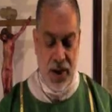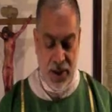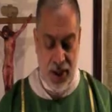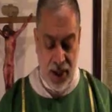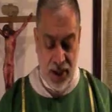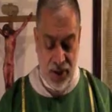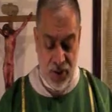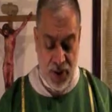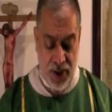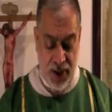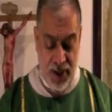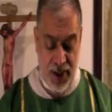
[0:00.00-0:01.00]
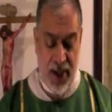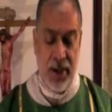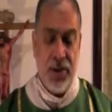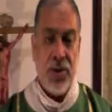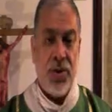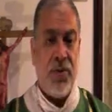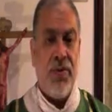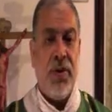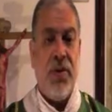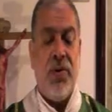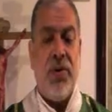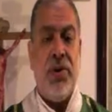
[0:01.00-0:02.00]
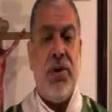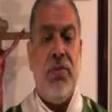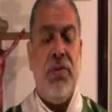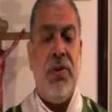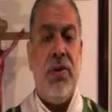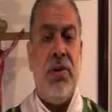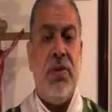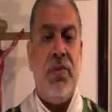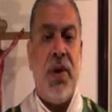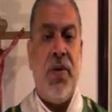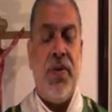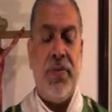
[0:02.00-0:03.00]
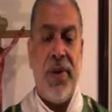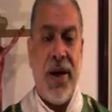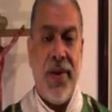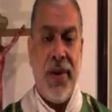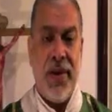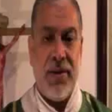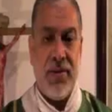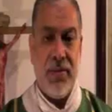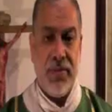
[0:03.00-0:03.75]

That is why the answer of the Lord seems rather radical.